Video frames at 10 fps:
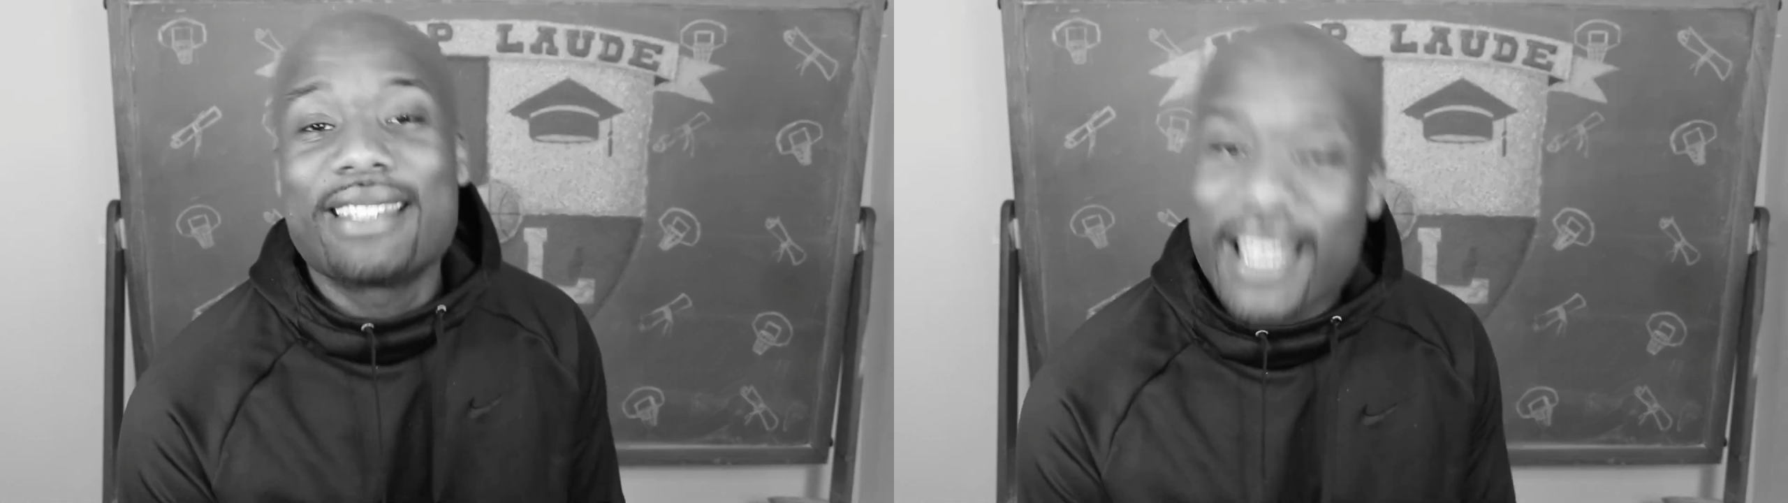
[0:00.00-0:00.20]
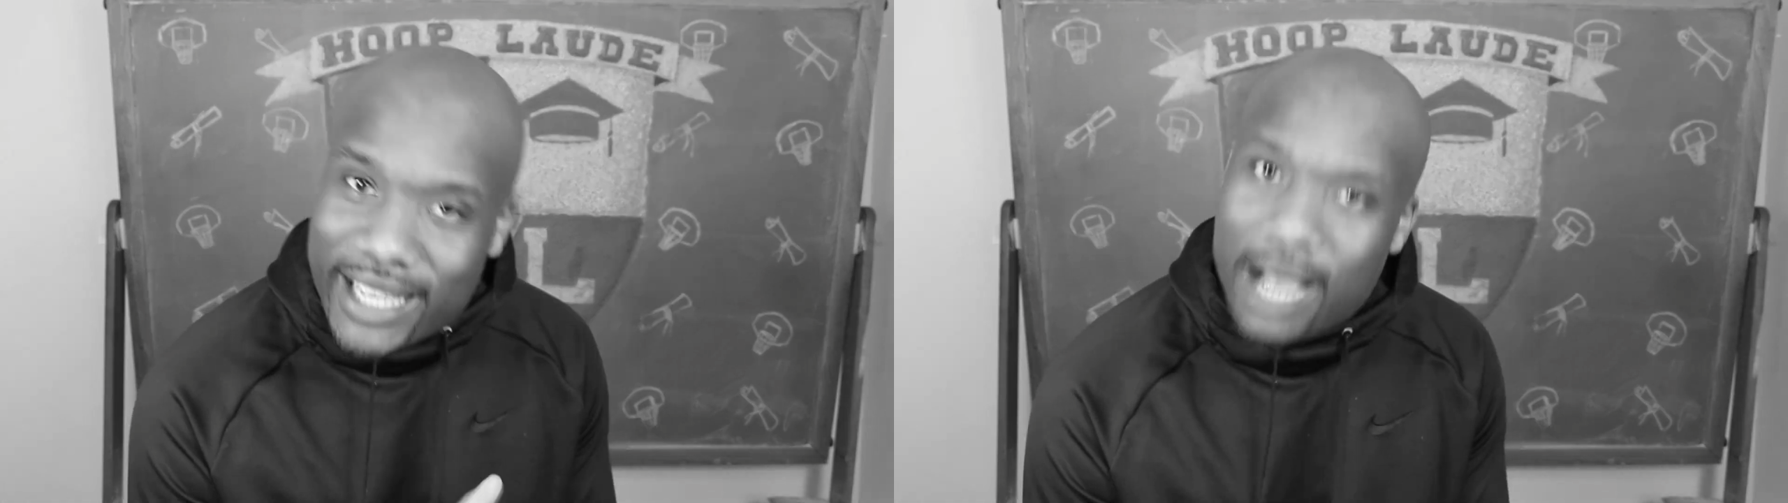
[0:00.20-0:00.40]

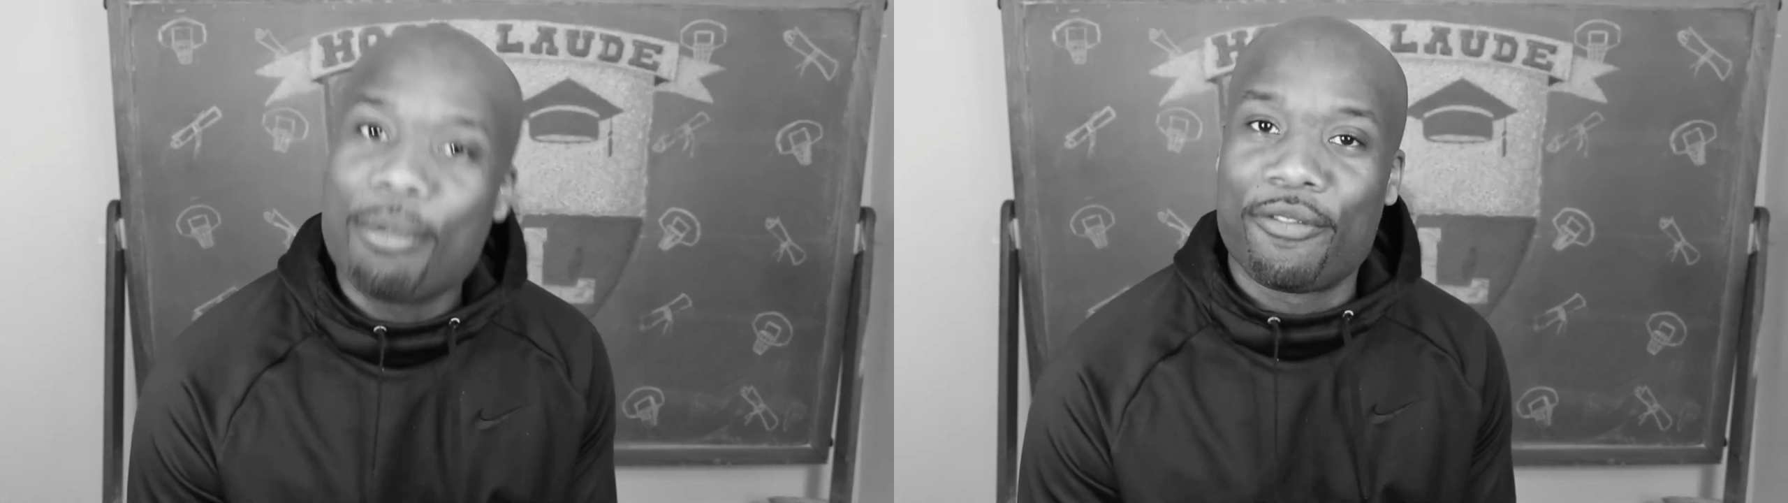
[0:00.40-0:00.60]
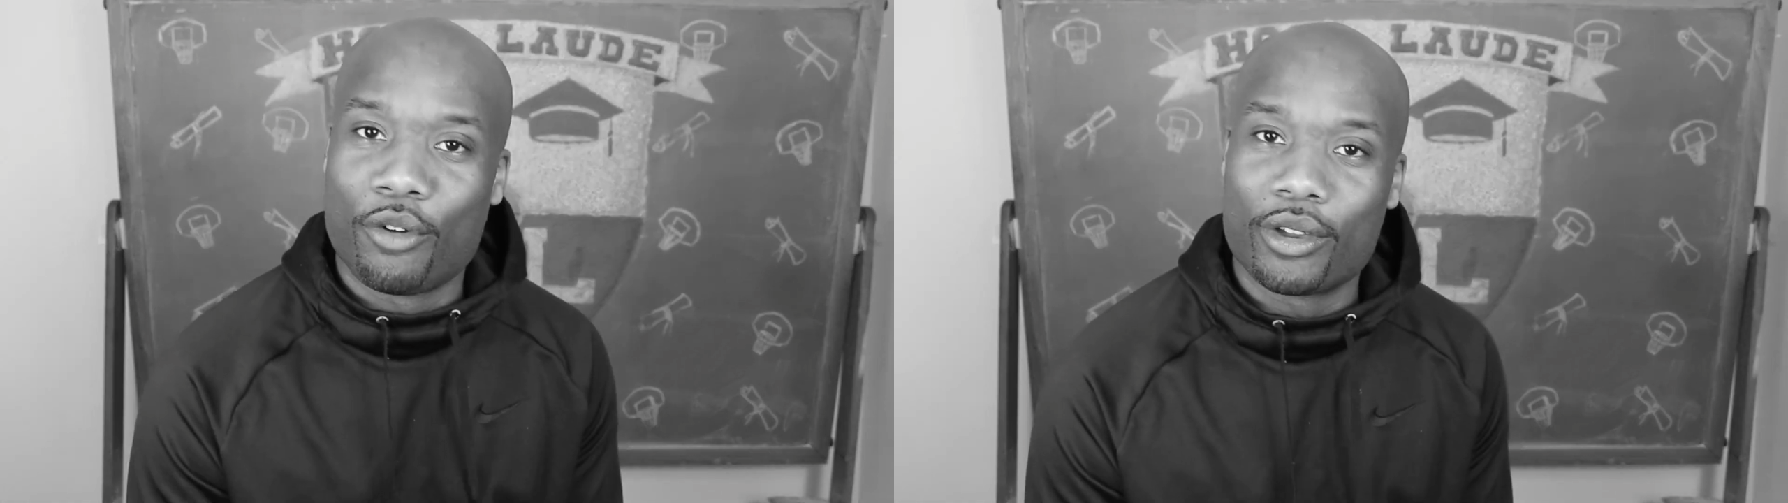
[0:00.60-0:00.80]
they
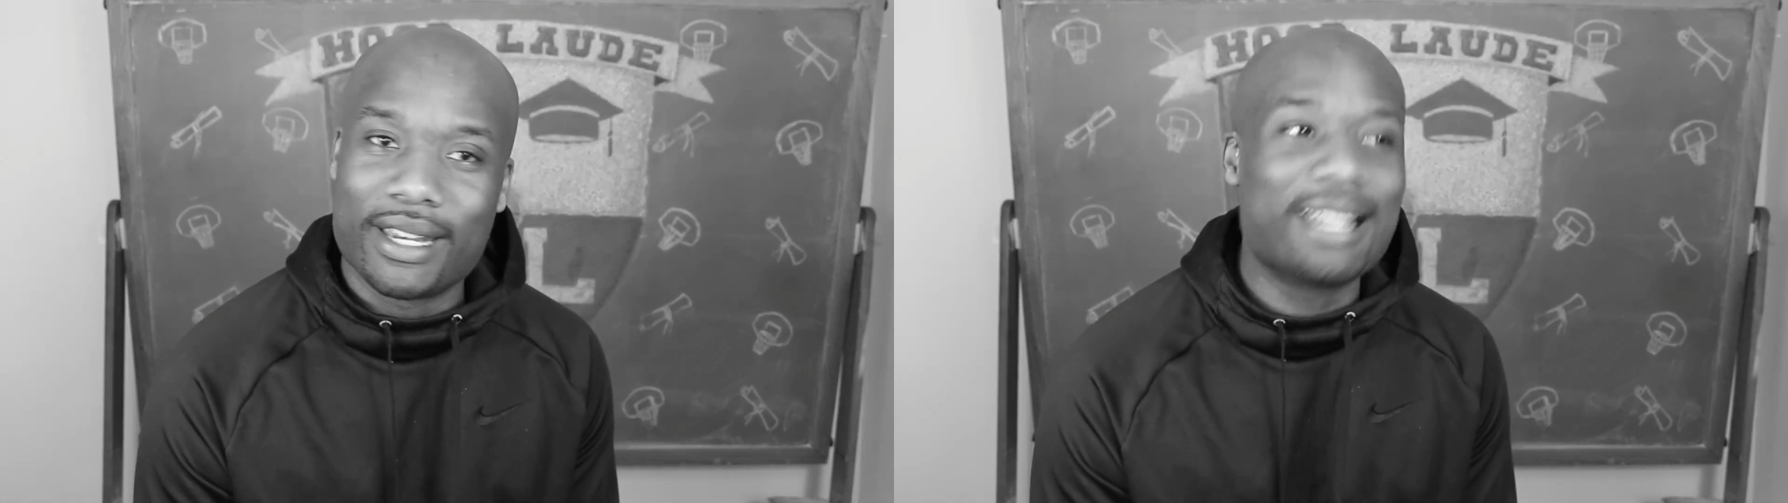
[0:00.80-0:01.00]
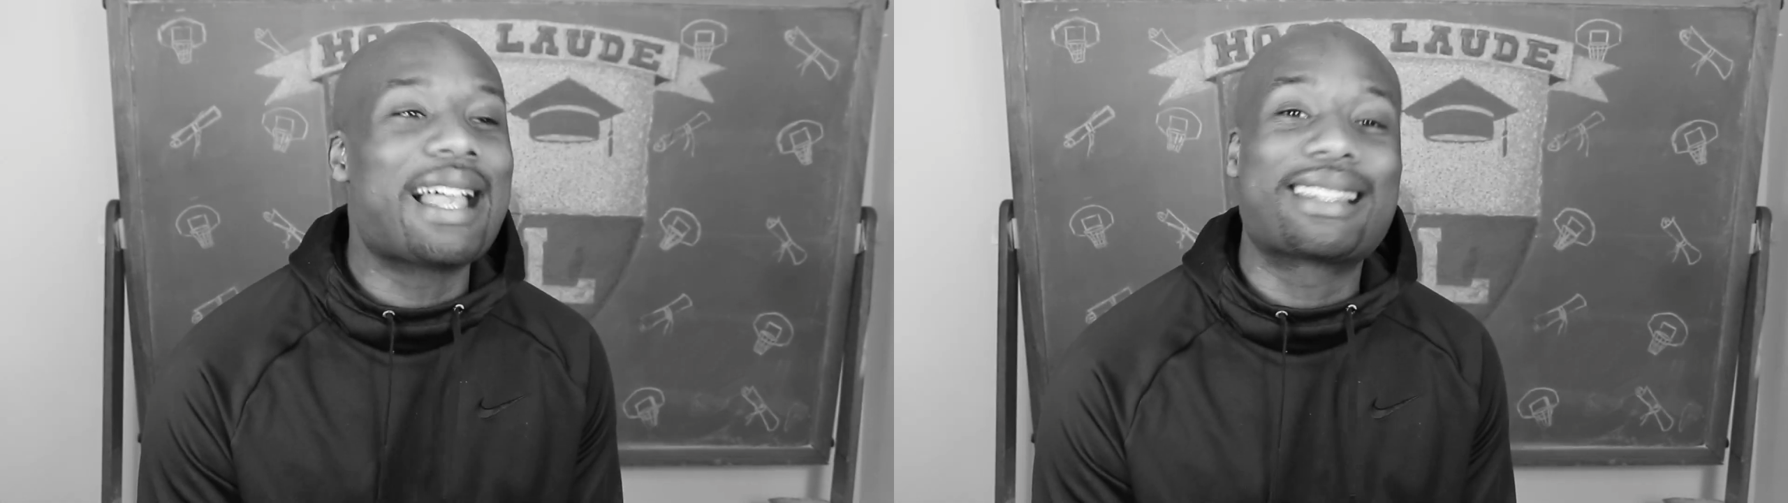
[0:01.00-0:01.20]
coming for you.
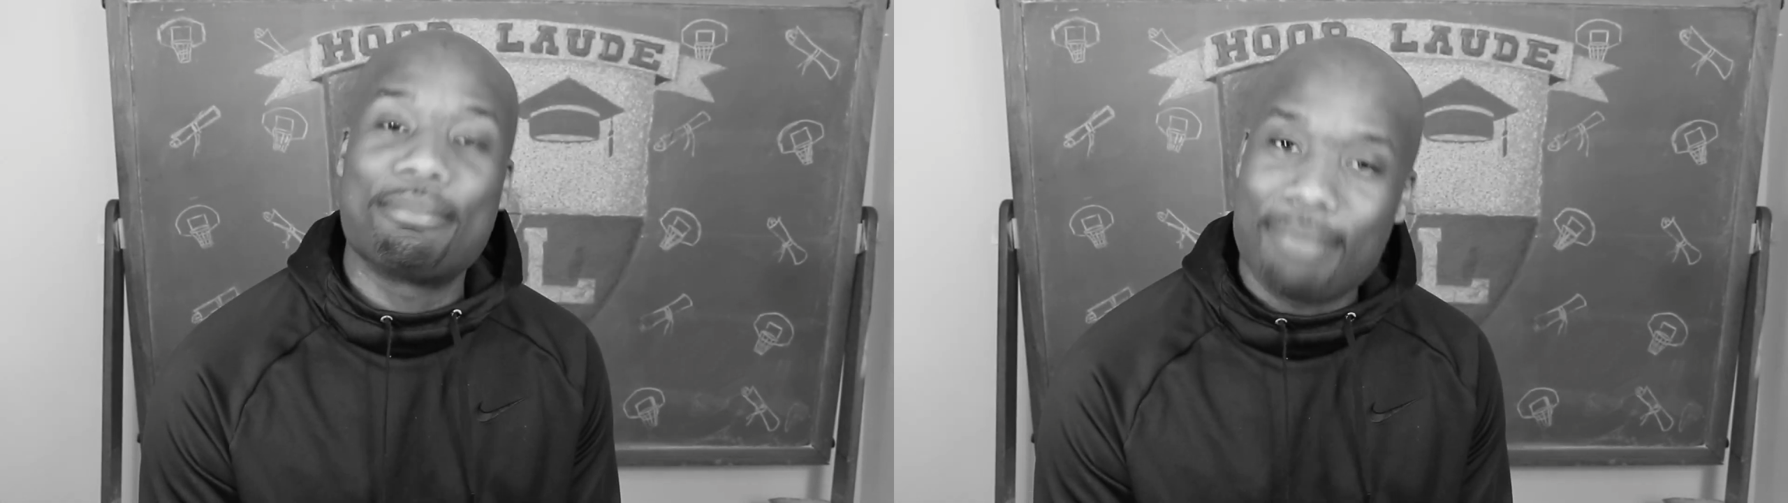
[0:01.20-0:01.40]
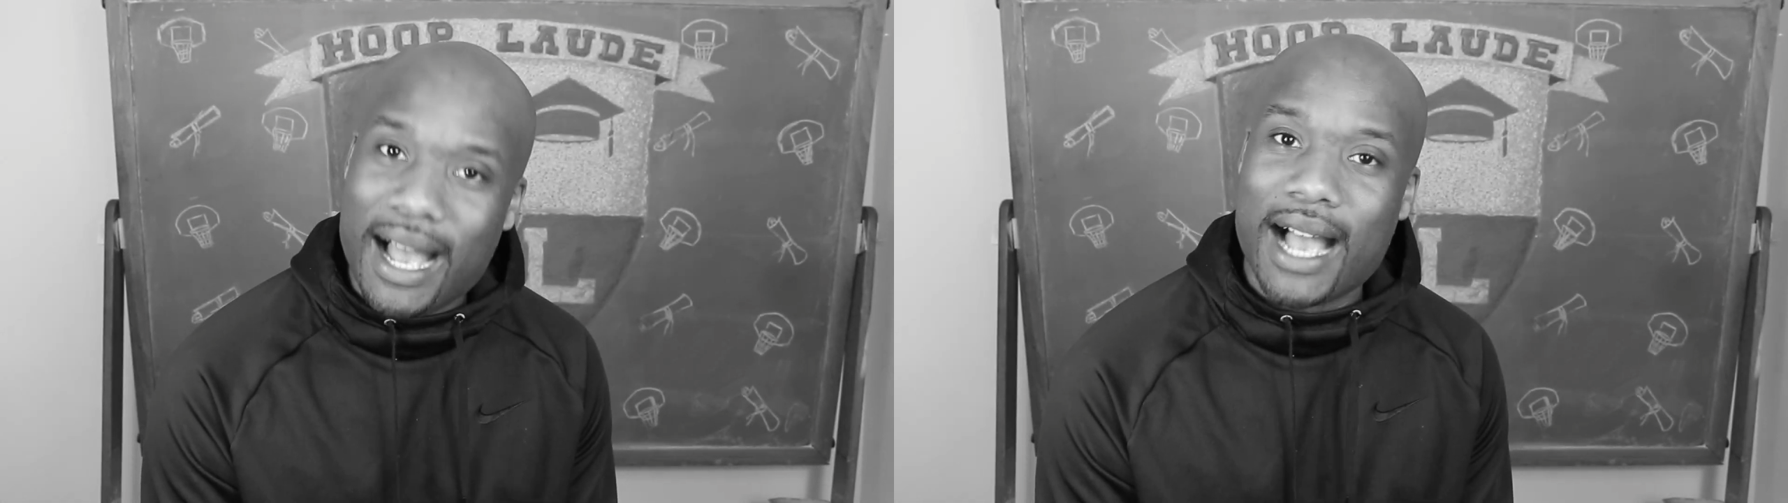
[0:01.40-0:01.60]
They like the
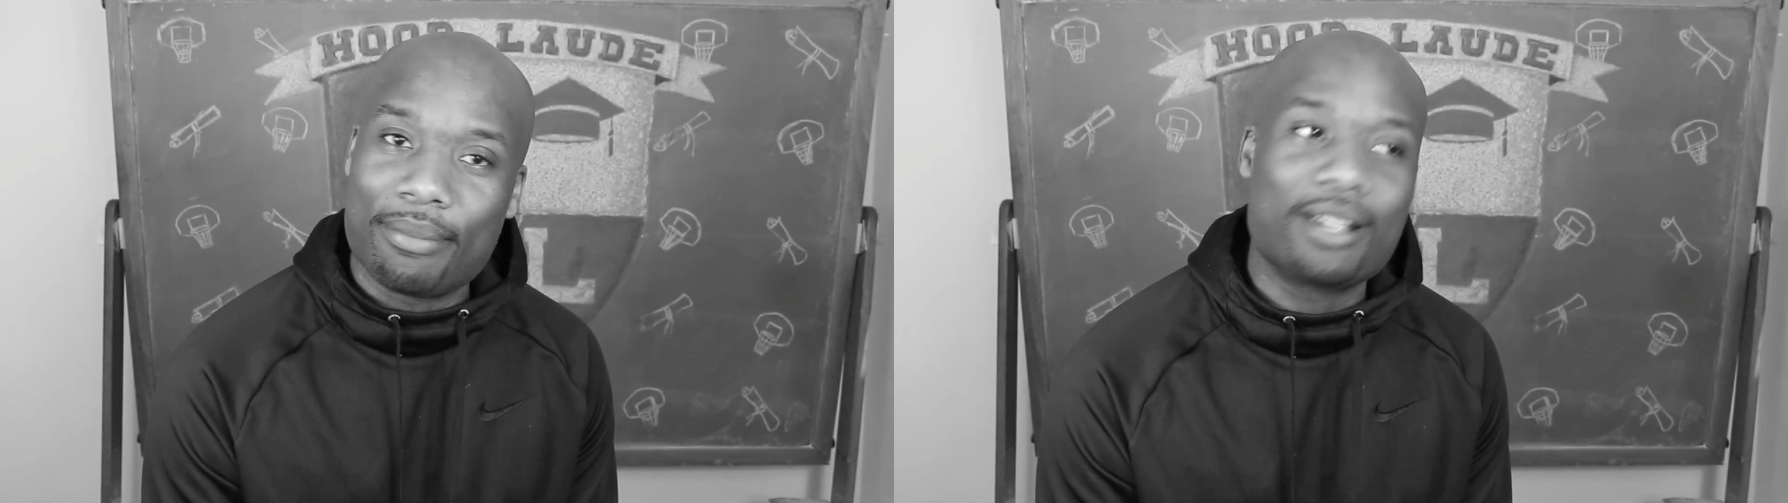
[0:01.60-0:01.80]
mob.